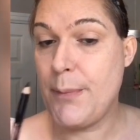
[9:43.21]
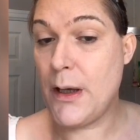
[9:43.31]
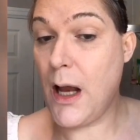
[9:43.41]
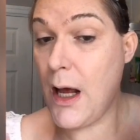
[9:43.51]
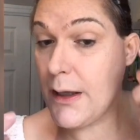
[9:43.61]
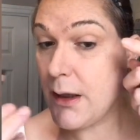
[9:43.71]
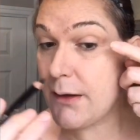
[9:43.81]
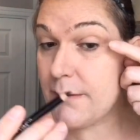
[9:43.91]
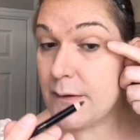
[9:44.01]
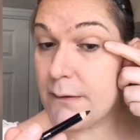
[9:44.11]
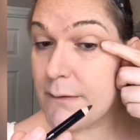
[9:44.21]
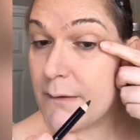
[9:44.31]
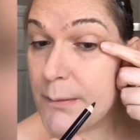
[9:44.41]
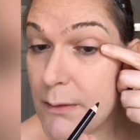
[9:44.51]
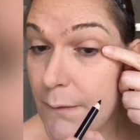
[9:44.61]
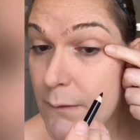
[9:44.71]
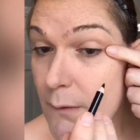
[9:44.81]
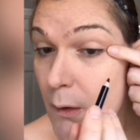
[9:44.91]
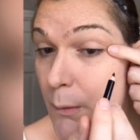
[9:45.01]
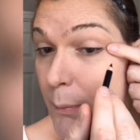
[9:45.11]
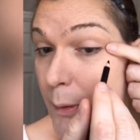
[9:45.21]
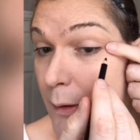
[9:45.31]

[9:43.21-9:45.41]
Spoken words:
But I like to use this one on the top,